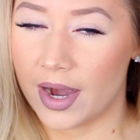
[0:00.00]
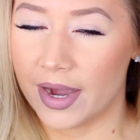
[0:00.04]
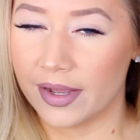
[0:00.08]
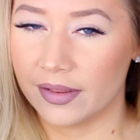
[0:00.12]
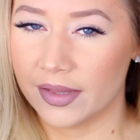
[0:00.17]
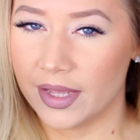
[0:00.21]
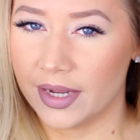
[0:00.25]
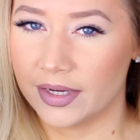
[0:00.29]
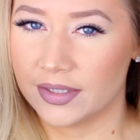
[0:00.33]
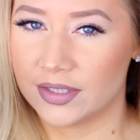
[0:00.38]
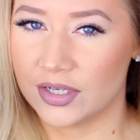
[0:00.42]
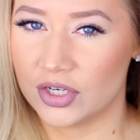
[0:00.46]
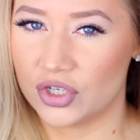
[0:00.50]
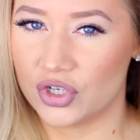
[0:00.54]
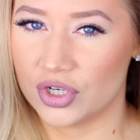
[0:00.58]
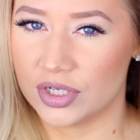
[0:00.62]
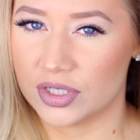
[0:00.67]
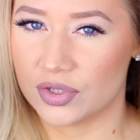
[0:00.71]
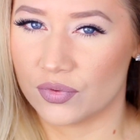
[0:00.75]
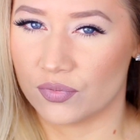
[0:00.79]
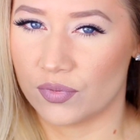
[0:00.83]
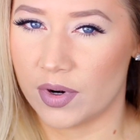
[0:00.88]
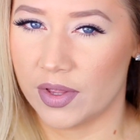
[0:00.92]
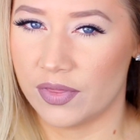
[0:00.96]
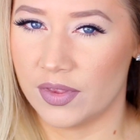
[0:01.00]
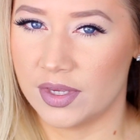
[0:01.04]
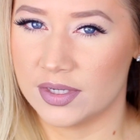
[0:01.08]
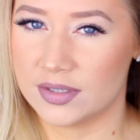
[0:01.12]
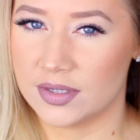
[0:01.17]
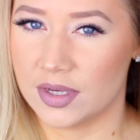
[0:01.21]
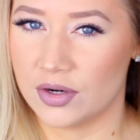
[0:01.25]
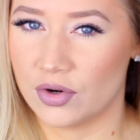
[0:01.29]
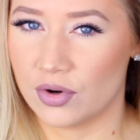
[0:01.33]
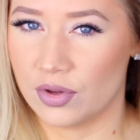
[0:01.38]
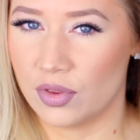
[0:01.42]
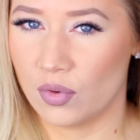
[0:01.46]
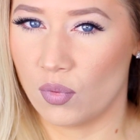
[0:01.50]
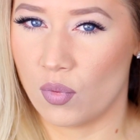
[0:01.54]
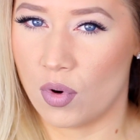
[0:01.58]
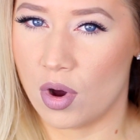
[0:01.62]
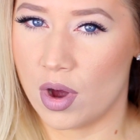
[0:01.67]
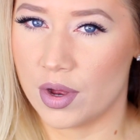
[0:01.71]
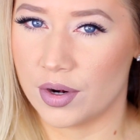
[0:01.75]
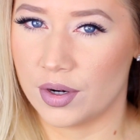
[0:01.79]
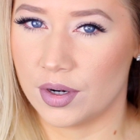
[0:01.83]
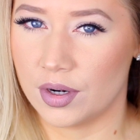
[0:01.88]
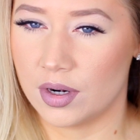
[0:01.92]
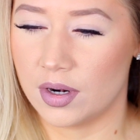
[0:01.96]
I like to just run this under the
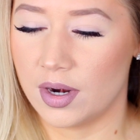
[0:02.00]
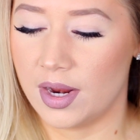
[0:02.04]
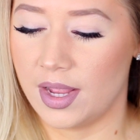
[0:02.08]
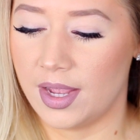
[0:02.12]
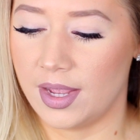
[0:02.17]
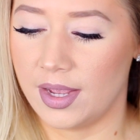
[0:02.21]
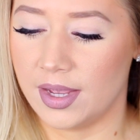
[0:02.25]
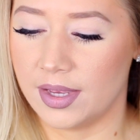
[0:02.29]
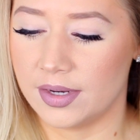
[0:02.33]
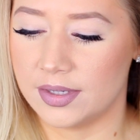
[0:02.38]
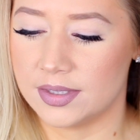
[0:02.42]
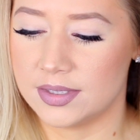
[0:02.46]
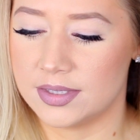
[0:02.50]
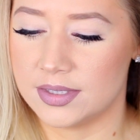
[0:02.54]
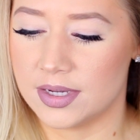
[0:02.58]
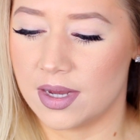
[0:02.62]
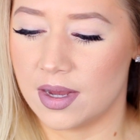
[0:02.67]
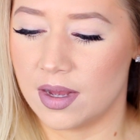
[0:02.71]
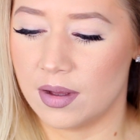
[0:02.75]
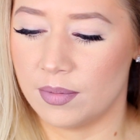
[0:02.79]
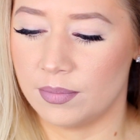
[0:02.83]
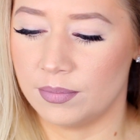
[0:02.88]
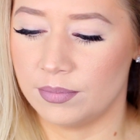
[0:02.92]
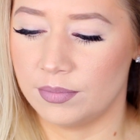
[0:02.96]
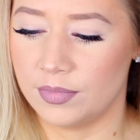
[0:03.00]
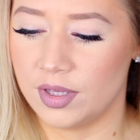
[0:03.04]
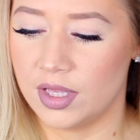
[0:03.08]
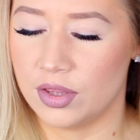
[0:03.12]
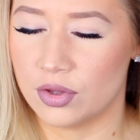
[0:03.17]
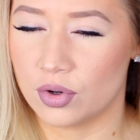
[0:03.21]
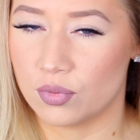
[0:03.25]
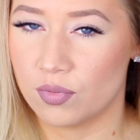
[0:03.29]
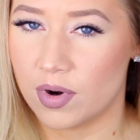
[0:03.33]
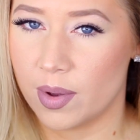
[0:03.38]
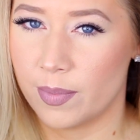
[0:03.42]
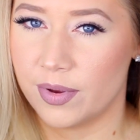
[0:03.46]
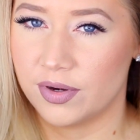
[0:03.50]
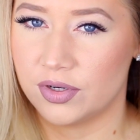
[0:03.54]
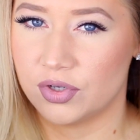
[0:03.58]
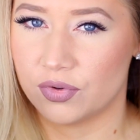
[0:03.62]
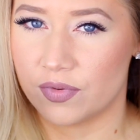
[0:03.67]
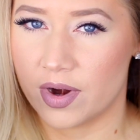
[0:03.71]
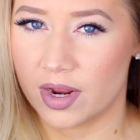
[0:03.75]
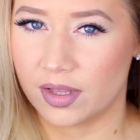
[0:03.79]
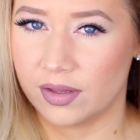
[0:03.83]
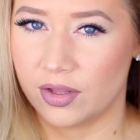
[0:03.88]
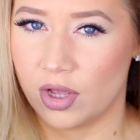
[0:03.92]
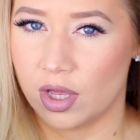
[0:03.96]
water and um, either rub it
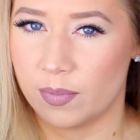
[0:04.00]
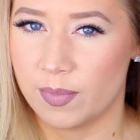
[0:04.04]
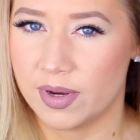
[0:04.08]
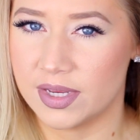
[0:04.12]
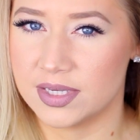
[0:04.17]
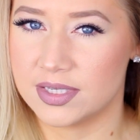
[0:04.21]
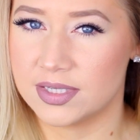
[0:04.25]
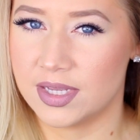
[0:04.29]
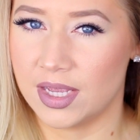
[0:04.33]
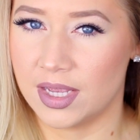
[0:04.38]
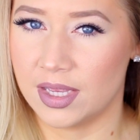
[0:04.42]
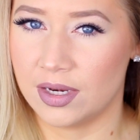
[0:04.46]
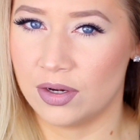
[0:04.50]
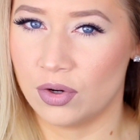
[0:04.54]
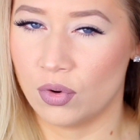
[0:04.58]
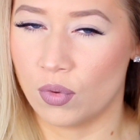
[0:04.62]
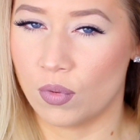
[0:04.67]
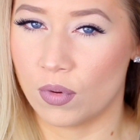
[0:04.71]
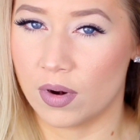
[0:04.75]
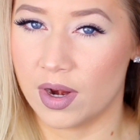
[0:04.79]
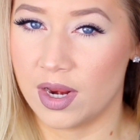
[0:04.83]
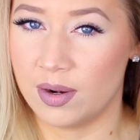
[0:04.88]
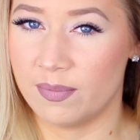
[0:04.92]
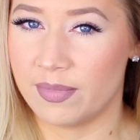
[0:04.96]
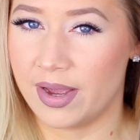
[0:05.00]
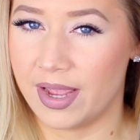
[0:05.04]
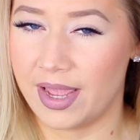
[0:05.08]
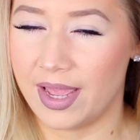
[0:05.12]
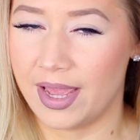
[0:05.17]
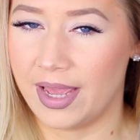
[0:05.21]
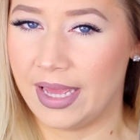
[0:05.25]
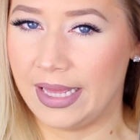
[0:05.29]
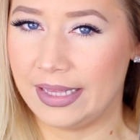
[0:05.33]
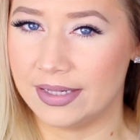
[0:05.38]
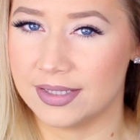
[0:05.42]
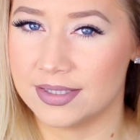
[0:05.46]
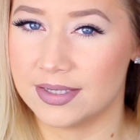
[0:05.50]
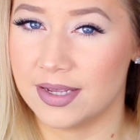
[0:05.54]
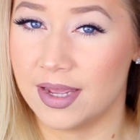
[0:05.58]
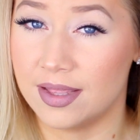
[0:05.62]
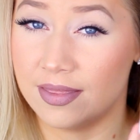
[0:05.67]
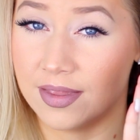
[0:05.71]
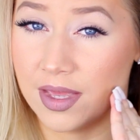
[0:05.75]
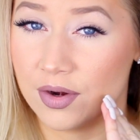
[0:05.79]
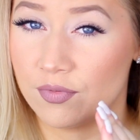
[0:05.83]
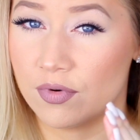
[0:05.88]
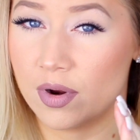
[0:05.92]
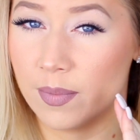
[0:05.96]
directly on my skin or in my hands
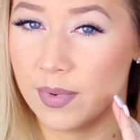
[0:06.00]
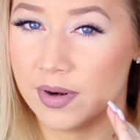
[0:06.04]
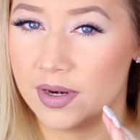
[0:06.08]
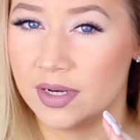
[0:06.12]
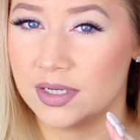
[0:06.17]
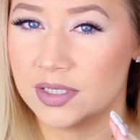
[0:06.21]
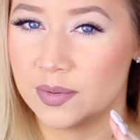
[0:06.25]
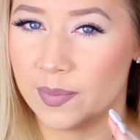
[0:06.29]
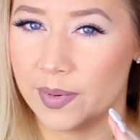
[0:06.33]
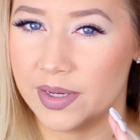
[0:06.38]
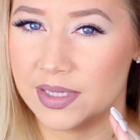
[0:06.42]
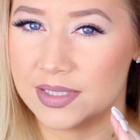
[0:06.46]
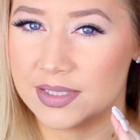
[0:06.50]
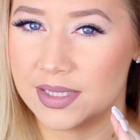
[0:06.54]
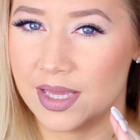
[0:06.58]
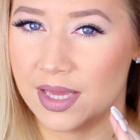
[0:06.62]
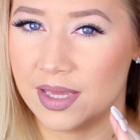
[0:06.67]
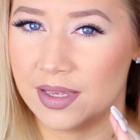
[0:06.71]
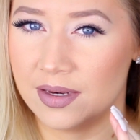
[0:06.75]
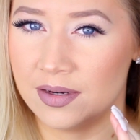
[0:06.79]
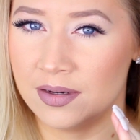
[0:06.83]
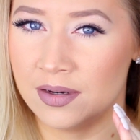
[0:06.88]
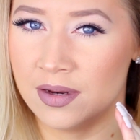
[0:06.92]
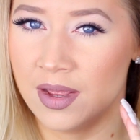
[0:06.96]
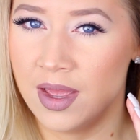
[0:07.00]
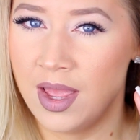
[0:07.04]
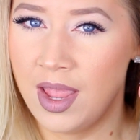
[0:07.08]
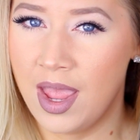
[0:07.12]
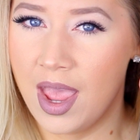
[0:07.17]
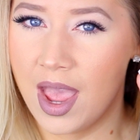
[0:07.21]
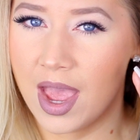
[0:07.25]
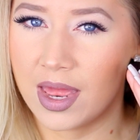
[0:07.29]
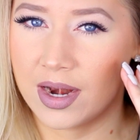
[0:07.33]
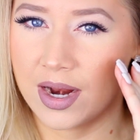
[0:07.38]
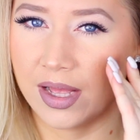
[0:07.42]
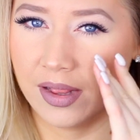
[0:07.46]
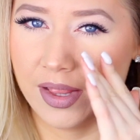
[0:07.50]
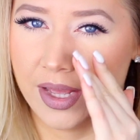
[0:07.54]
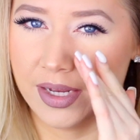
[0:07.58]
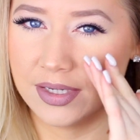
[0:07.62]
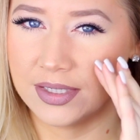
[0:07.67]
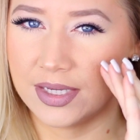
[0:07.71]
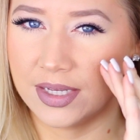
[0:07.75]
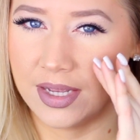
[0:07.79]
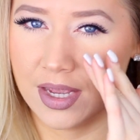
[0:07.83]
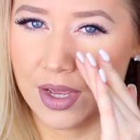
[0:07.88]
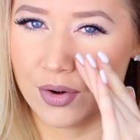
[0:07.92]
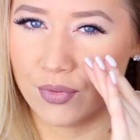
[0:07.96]
and then rub it into my skin and I
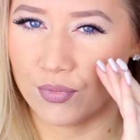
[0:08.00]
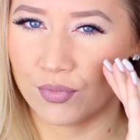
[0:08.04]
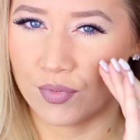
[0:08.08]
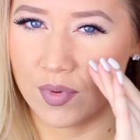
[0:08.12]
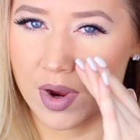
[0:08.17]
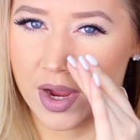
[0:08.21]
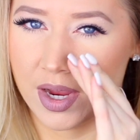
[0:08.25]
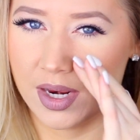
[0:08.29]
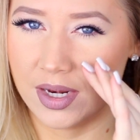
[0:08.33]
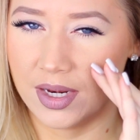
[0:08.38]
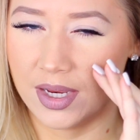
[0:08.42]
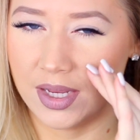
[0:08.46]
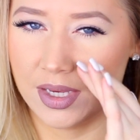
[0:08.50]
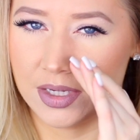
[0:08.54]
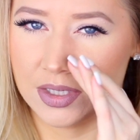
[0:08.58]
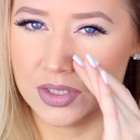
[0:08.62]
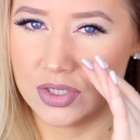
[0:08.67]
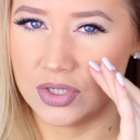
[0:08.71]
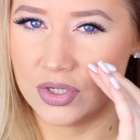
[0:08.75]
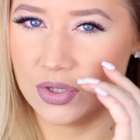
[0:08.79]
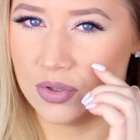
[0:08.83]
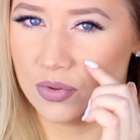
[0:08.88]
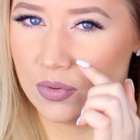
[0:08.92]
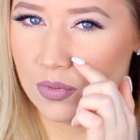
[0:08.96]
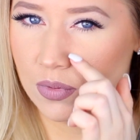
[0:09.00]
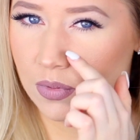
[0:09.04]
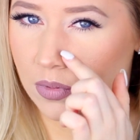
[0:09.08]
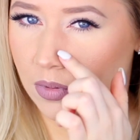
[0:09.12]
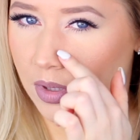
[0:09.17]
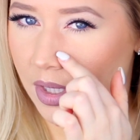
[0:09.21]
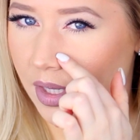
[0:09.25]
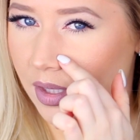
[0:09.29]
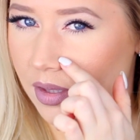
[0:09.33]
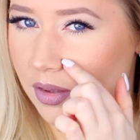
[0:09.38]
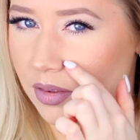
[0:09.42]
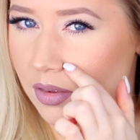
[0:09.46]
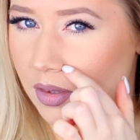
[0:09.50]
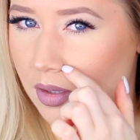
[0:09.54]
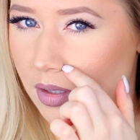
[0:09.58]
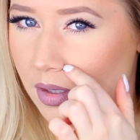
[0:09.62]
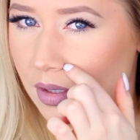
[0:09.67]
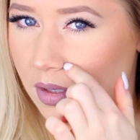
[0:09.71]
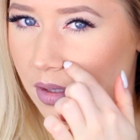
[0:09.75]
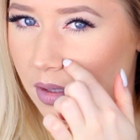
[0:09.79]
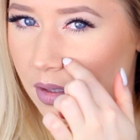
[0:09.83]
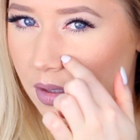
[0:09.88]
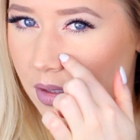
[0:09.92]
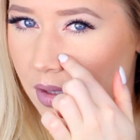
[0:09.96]
like to get right into like
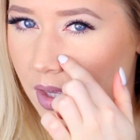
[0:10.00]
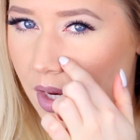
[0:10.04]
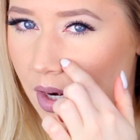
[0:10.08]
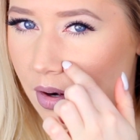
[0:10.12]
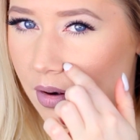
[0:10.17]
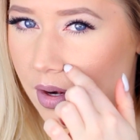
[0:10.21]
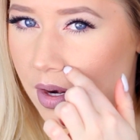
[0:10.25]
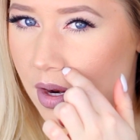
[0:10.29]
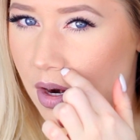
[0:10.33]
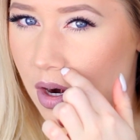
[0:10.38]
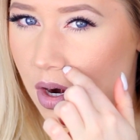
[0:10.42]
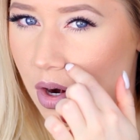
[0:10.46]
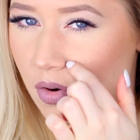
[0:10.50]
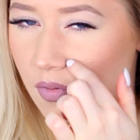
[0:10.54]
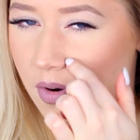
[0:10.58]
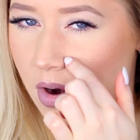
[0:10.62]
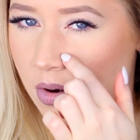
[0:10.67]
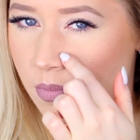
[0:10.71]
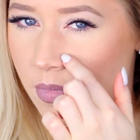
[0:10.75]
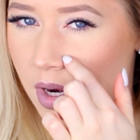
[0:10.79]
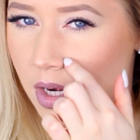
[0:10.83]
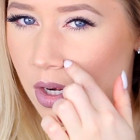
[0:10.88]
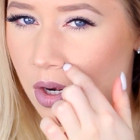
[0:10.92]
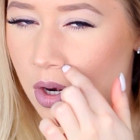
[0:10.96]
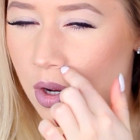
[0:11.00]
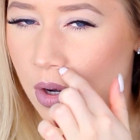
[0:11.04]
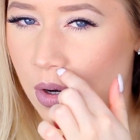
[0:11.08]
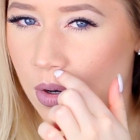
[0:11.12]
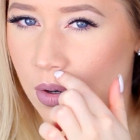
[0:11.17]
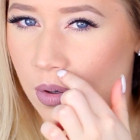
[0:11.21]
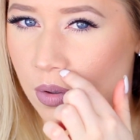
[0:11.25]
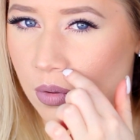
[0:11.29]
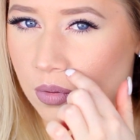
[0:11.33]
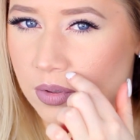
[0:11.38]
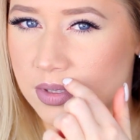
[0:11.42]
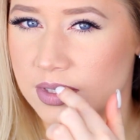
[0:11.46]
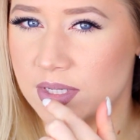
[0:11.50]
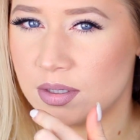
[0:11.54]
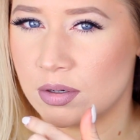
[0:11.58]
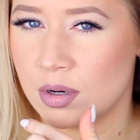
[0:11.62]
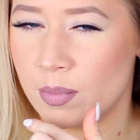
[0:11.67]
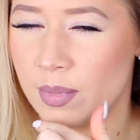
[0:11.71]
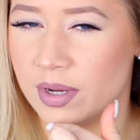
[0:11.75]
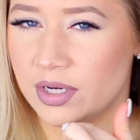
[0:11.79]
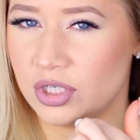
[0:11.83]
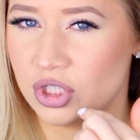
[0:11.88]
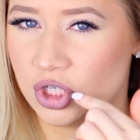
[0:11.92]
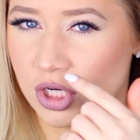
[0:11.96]
the area around my nose and
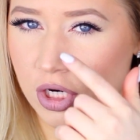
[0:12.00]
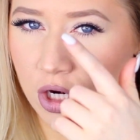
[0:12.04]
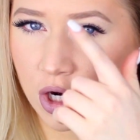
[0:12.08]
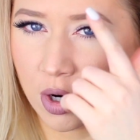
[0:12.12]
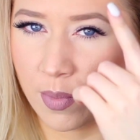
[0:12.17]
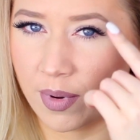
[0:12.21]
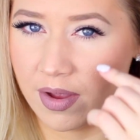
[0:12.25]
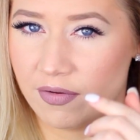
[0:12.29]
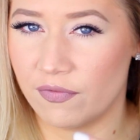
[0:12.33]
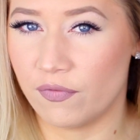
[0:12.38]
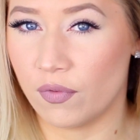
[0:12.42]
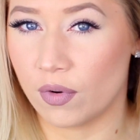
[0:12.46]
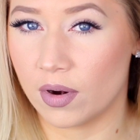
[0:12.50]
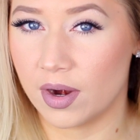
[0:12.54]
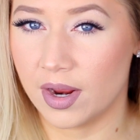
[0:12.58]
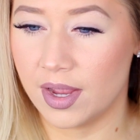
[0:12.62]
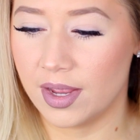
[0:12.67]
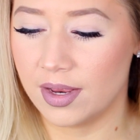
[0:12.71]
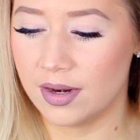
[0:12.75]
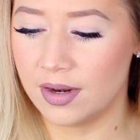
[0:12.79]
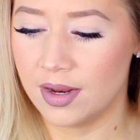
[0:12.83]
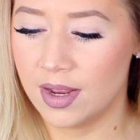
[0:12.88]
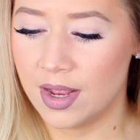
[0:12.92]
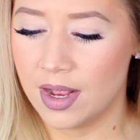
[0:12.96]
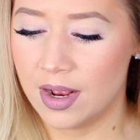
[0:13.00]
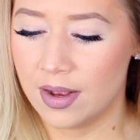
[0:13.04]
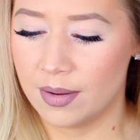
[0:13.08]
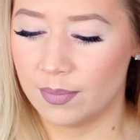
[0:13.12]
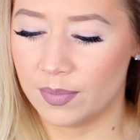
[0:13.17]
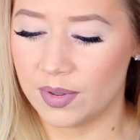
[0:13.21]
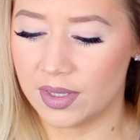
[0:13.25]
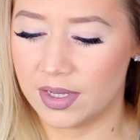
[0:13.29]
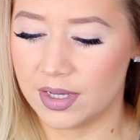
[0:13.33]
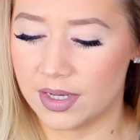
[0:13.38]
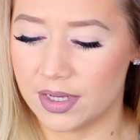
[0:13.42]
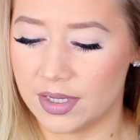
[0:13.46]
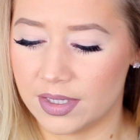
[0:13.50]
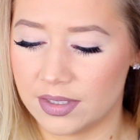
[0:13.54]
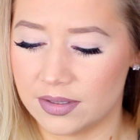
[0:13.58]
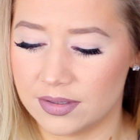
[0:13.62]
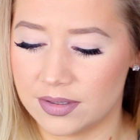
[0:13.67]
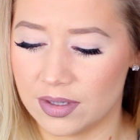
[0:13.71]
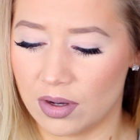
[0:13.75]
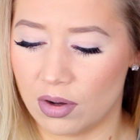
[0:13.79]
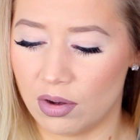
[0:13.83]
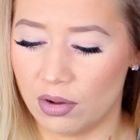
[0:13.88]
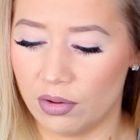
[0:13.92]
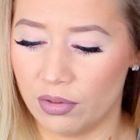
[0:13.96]
on my chin and on my forehead
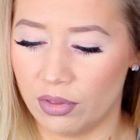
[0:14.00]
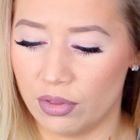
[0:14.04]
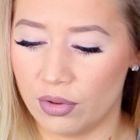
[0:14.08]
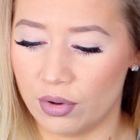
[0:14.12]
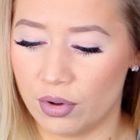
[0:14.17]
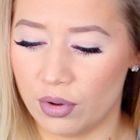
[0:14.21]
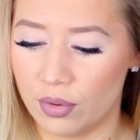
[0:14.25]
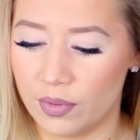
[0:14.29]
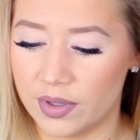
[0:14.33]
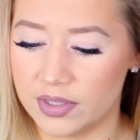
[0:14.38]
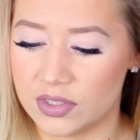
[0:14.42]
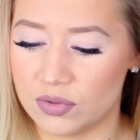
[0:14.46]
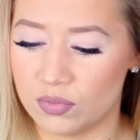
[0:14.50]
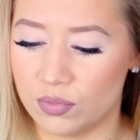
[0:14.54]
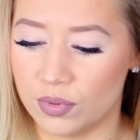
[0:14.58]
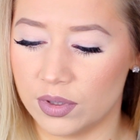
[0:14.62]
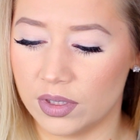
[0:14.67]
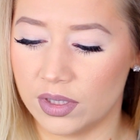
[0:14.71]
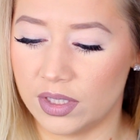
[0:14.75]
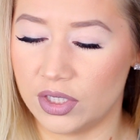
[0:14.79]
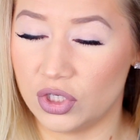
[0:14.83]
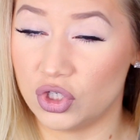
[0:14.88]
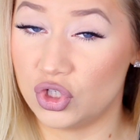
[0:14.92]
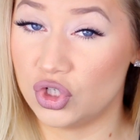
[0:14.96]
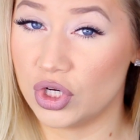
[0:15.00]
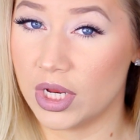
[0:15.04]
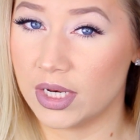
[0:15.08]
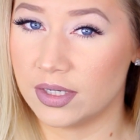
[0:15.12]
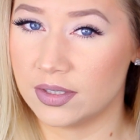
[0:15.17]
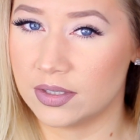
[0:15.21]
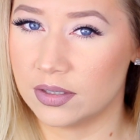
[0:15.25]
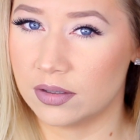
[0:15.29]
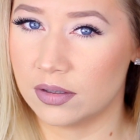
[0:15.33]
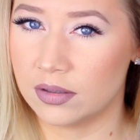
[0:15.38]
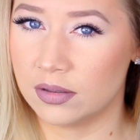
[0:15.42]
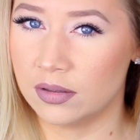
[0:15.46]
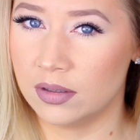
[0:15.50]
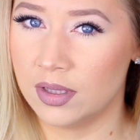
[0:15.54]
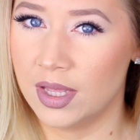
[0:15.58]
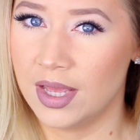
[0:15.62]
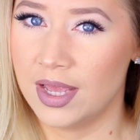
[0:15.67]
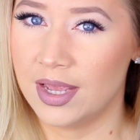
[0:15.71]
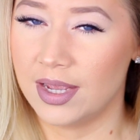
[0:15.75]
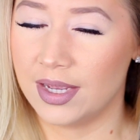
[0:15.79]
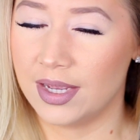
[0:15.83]
because although it's really gentle,